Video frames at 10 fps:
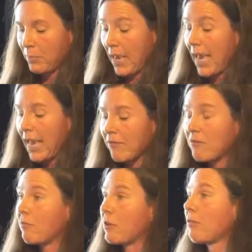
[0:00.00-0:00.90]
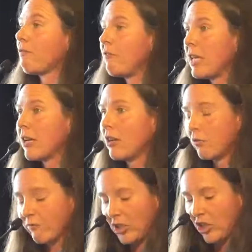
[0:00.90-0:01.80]
behaviour with fear
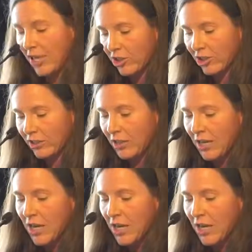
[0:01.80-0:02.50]
of rejection,